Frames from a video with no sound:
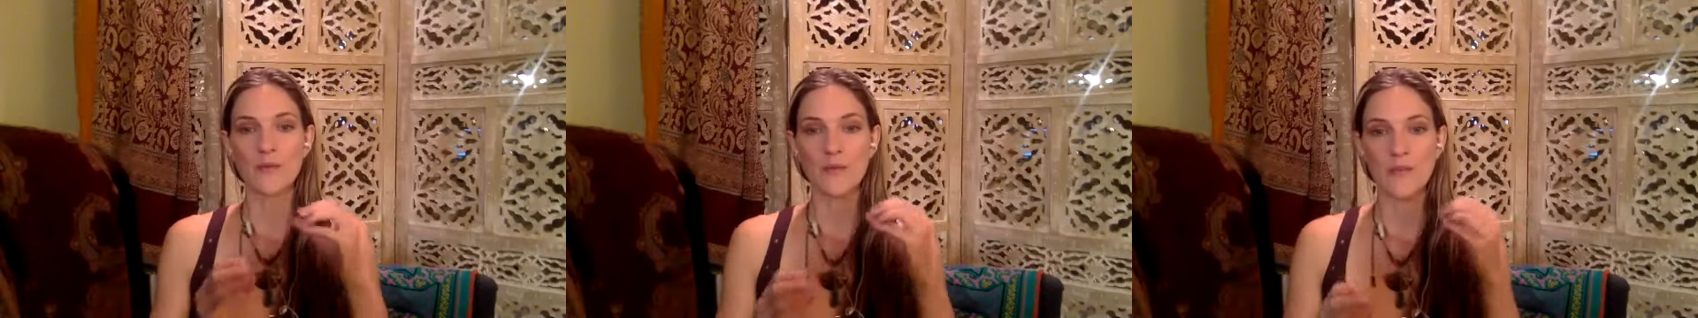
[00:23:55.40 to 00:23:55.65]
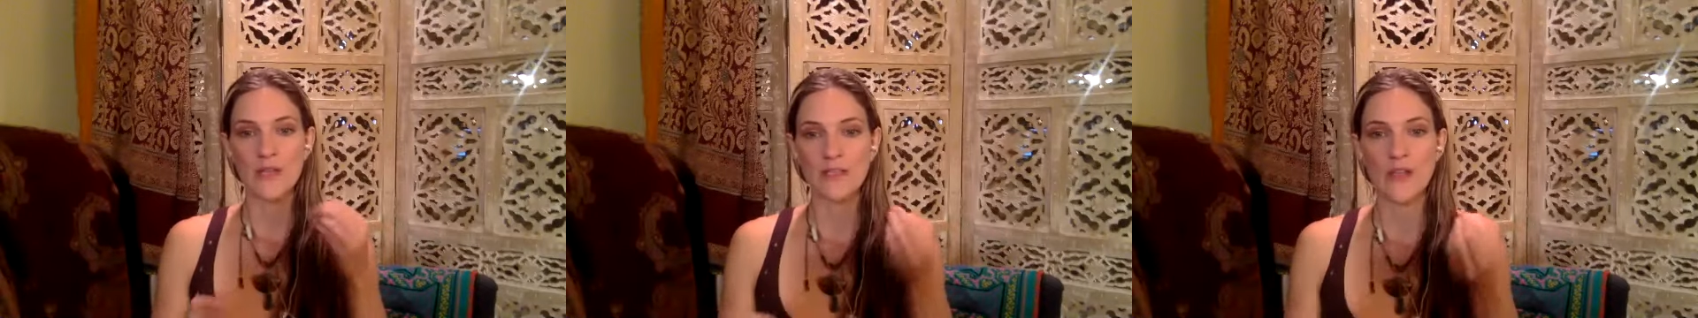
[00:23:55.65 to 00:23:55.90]

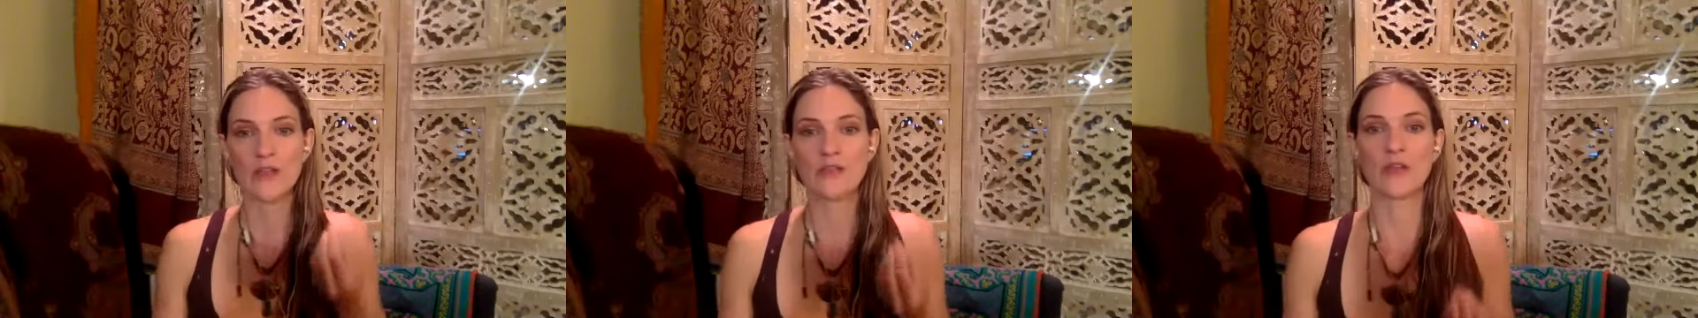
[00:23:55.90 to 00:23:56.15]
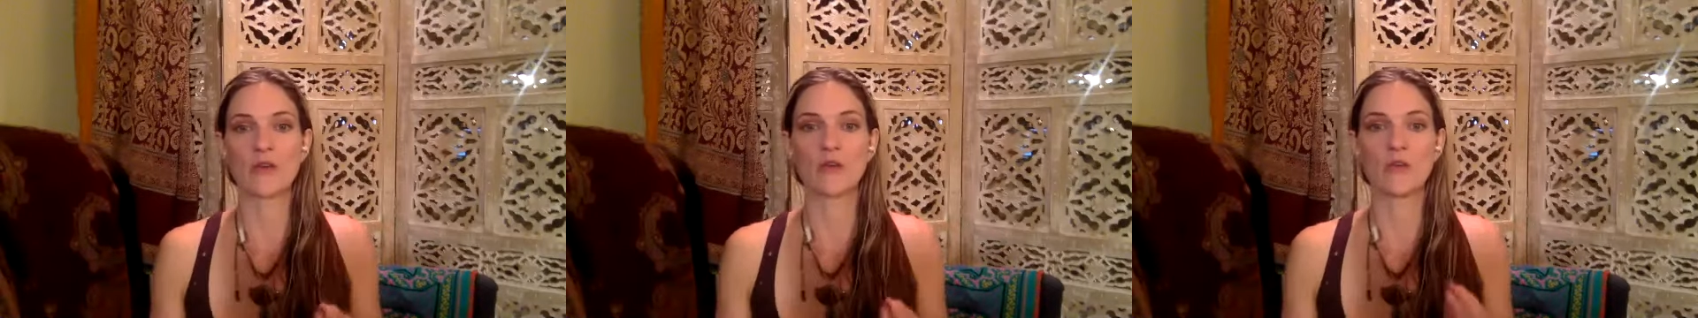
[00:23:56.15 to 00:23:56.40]
But it's
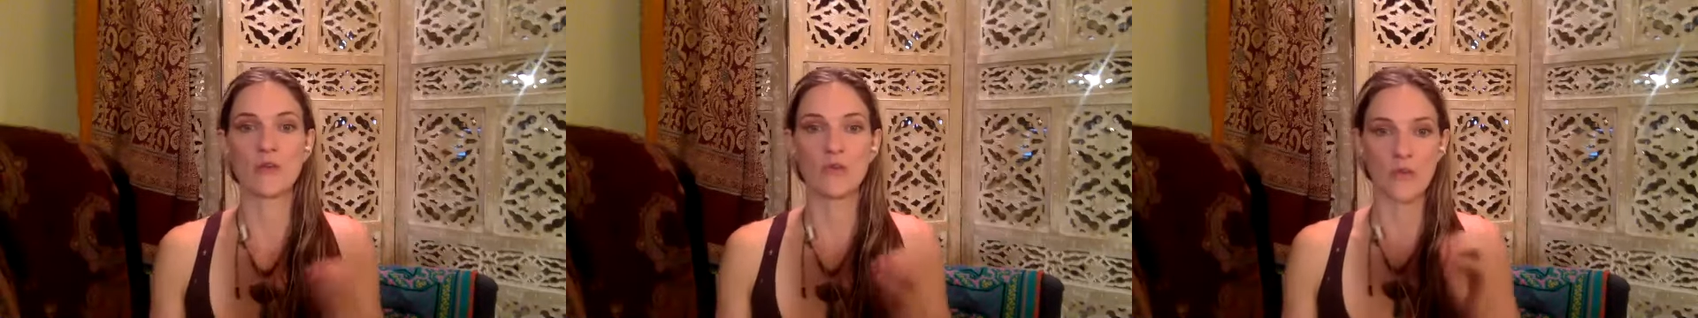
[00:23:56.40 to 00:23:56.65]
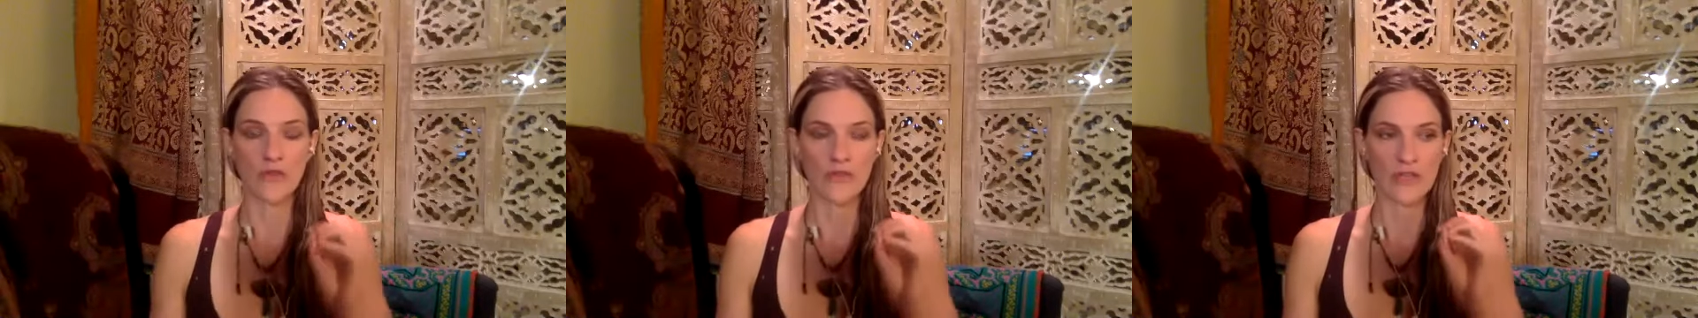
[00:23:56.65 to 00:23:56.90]
also,
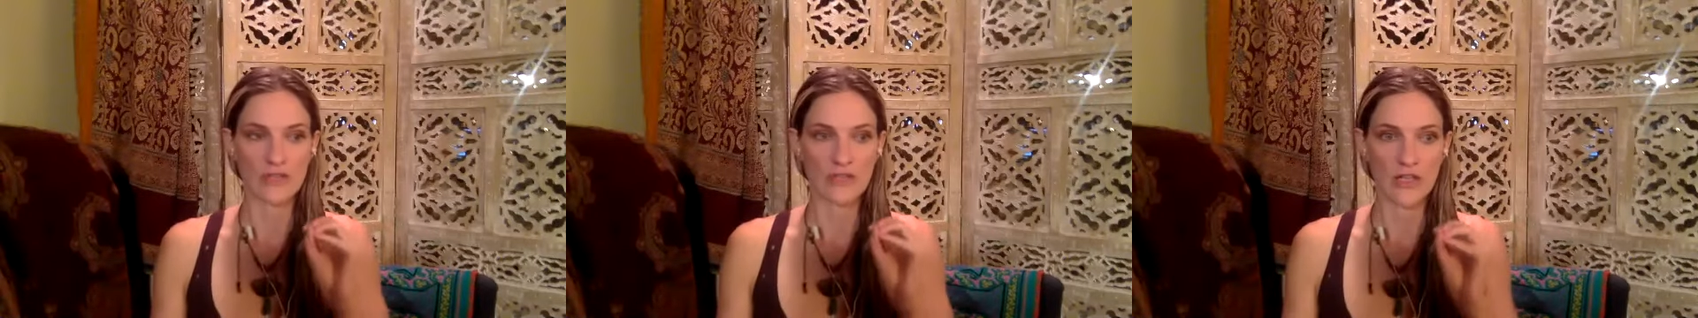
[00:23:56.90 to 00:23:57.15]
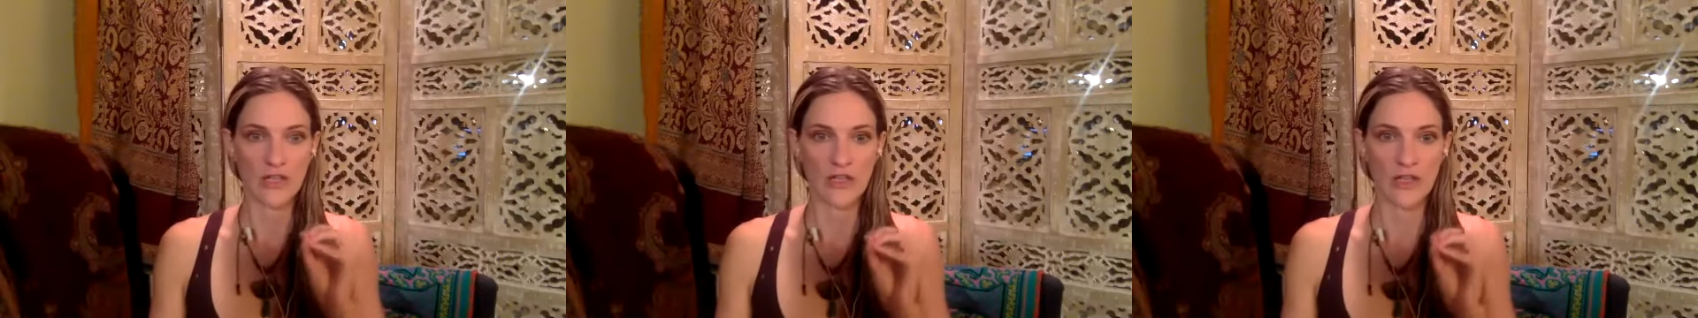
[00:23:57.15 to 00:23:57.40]
there's
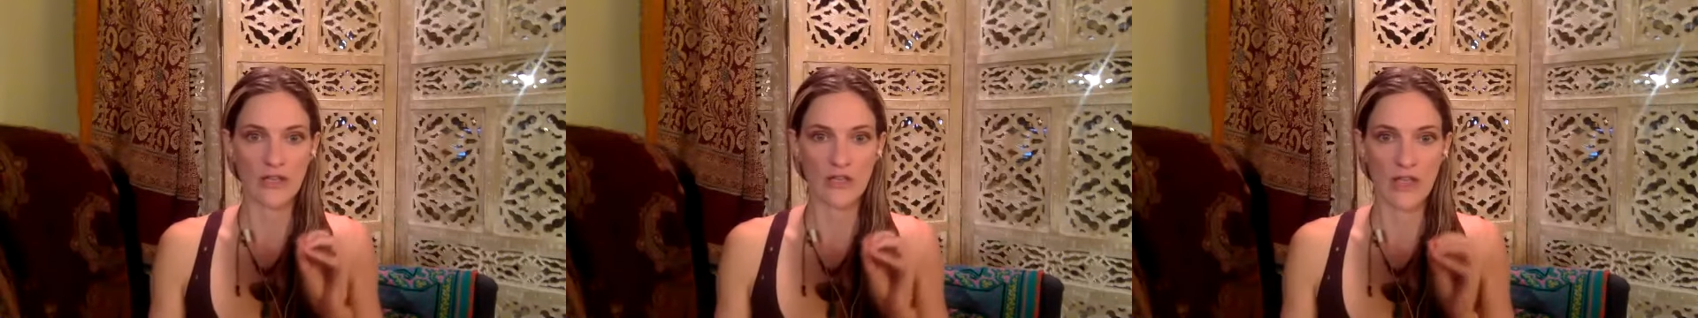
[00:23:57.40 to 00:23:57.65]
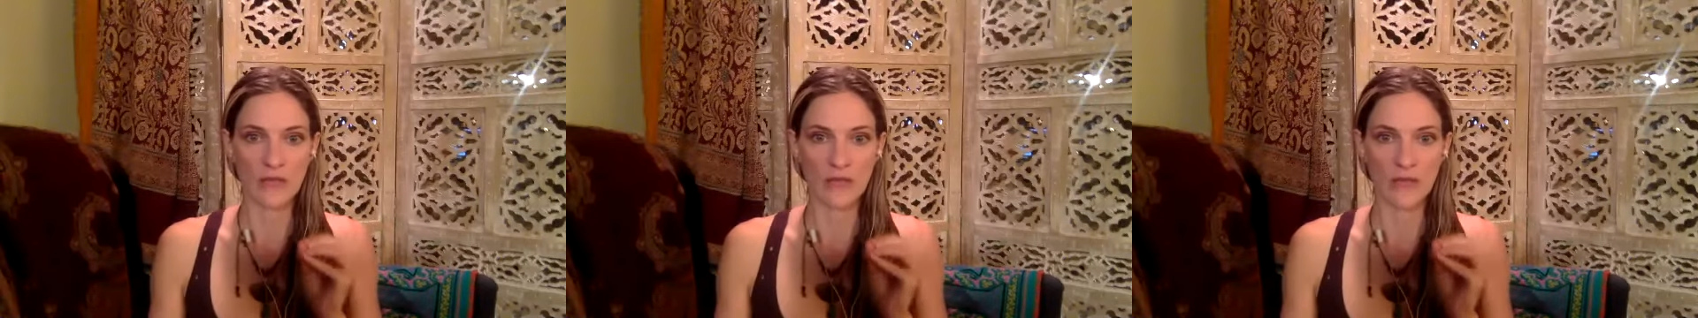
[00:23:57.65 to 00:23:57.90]
a
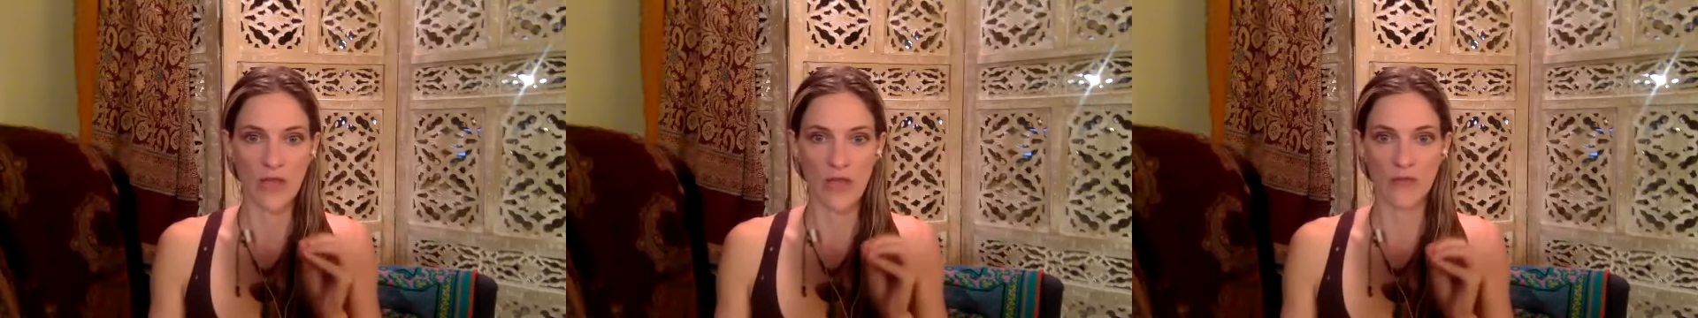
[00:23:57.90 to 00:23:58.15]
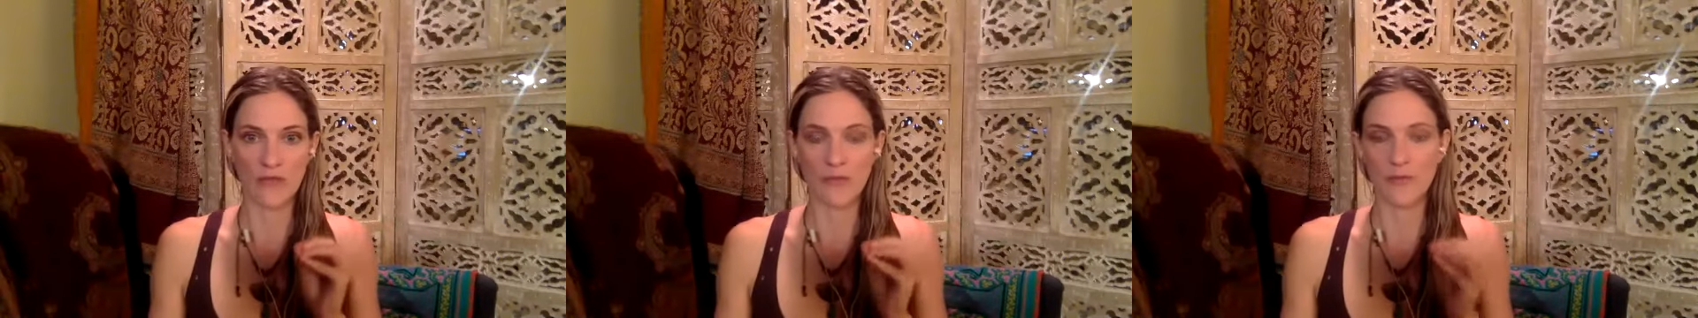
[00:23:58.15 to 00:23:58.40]
level
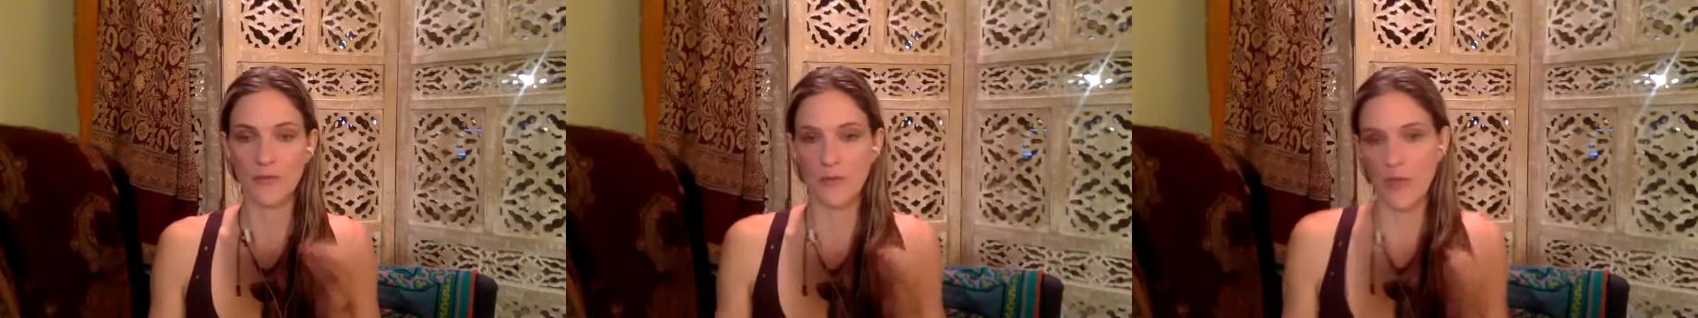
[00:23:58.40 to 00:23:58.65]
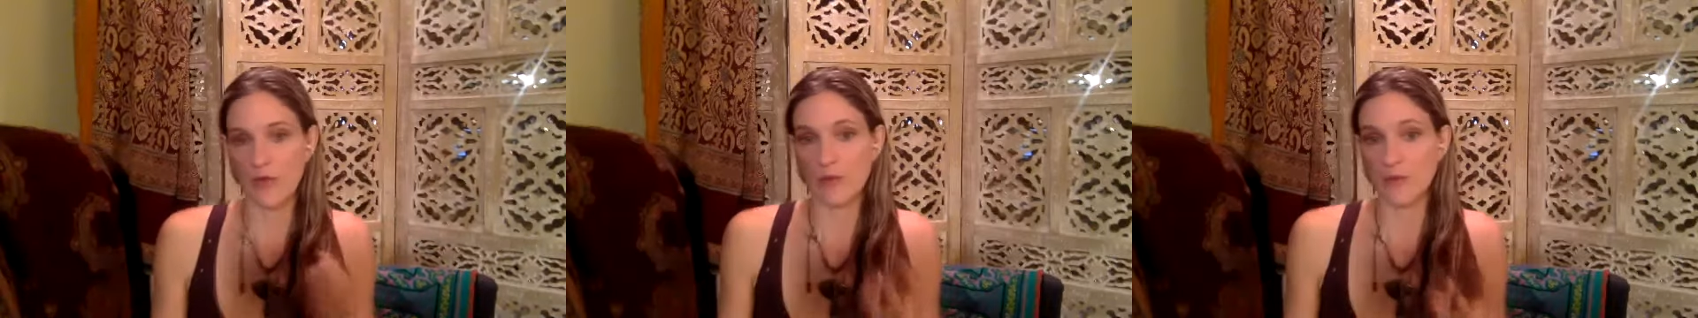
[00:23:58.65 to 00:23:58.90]
of
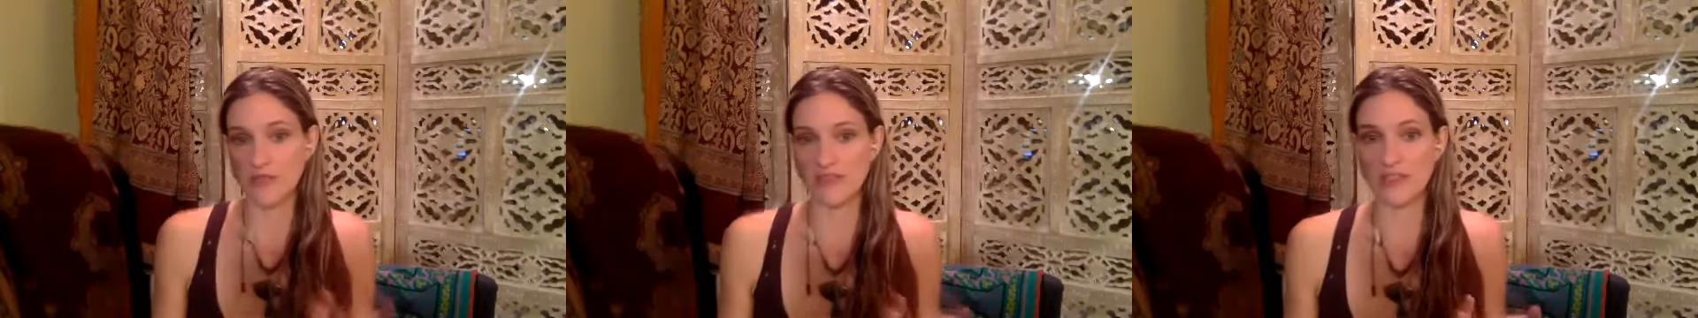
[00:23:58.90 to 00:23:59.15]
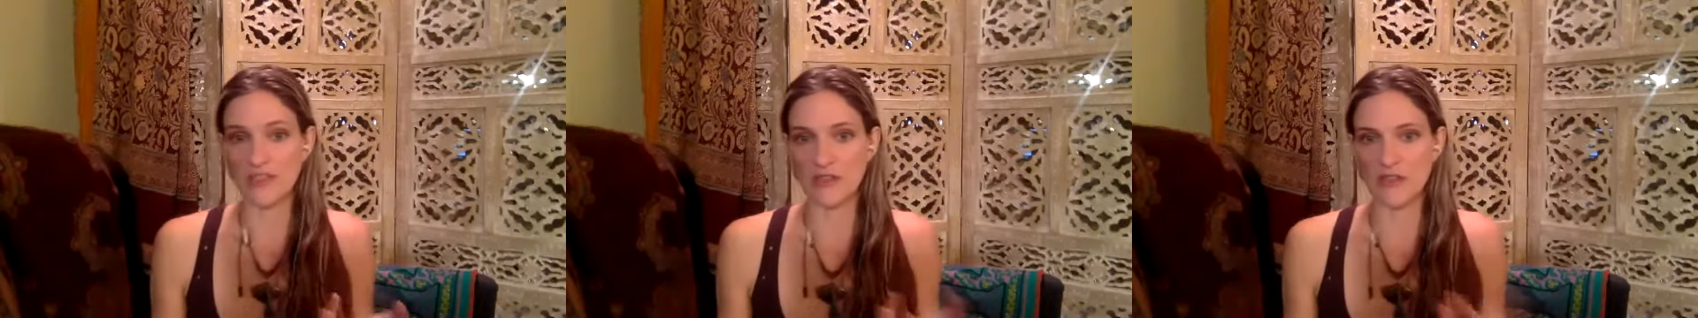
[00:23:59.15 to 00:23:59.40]

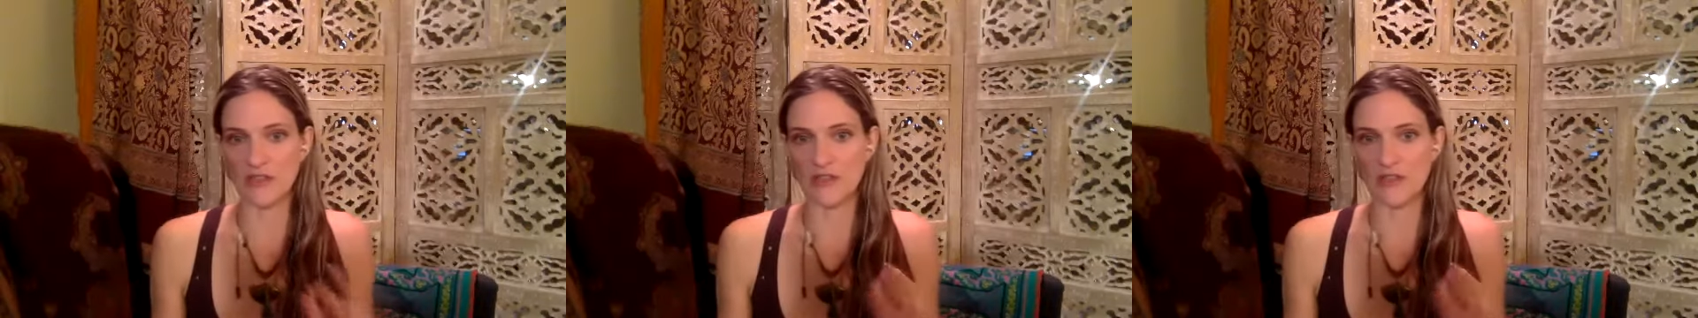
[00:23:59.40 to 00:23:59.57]
precision there.